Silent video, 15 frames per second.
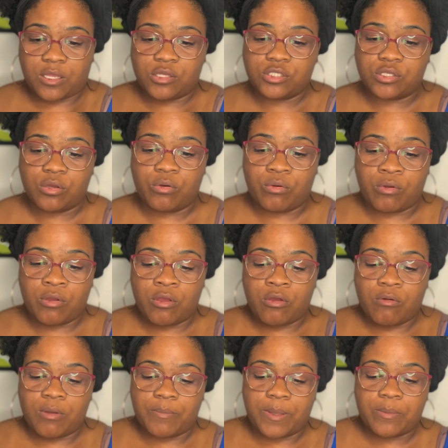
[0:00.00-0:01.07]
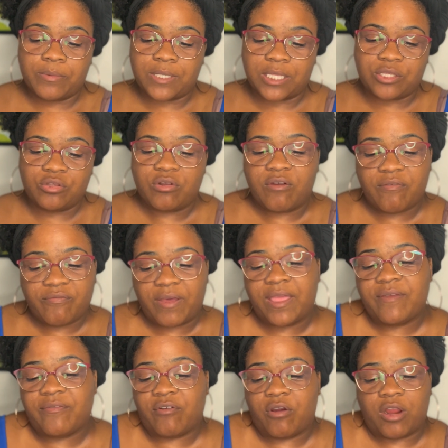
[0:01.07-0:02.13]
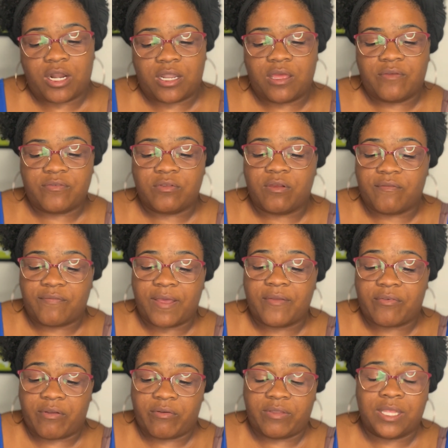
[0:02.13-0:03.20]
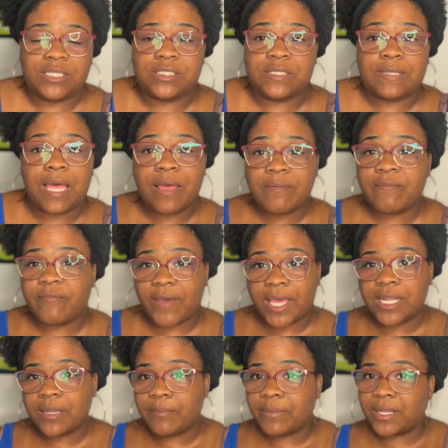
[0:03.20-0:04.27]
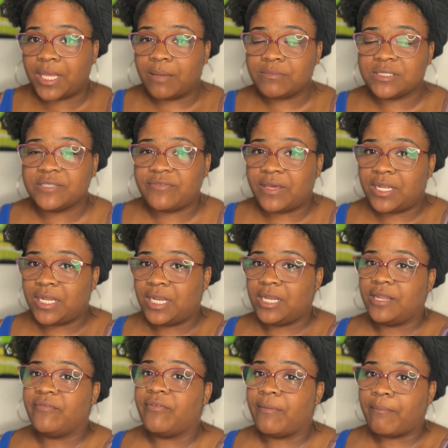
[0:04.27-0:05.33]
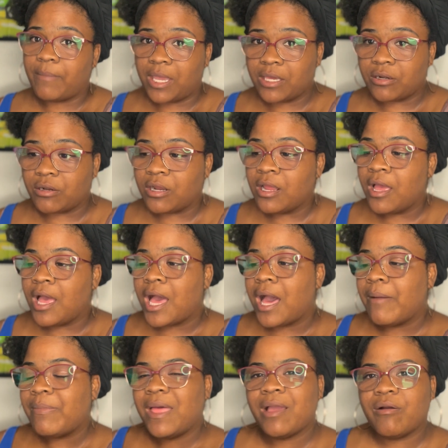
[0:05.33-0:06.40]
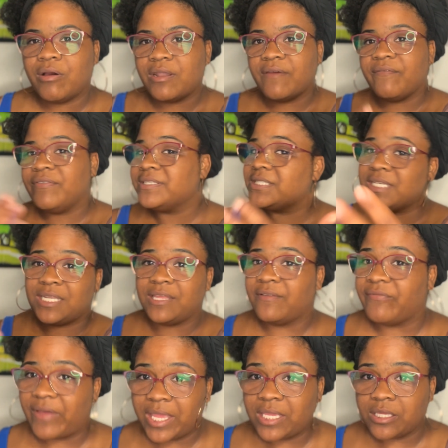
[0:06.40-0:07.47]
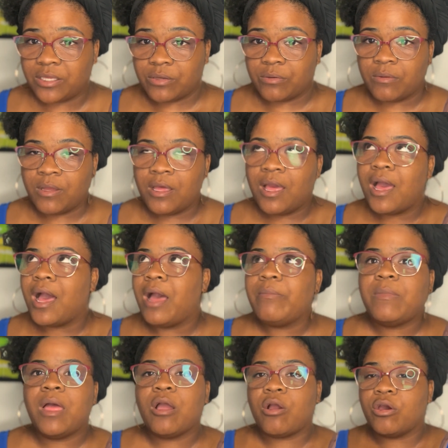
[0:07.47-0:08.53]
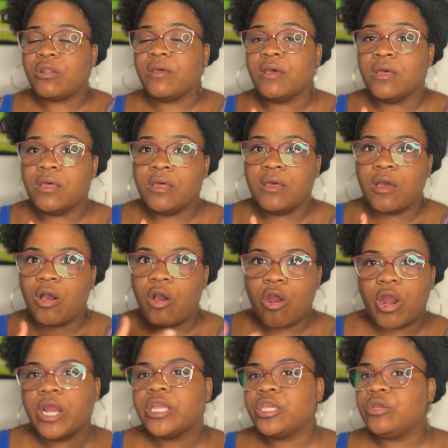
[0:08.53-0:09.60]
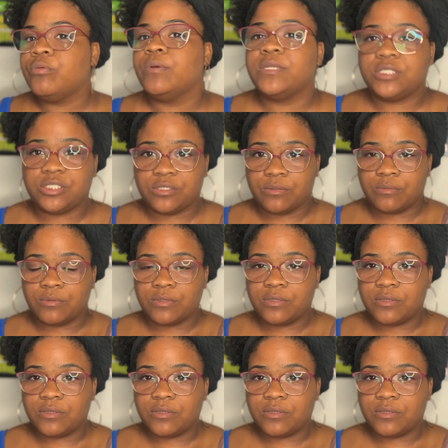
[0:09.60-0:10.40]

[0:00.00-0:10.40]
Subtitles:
So when people are like, you don't fight for our love, you don't fight for our relations, I'm fighting, but I'm just fighting in a different manner. I'm not going to physically fight you. I'm not going to argue with you.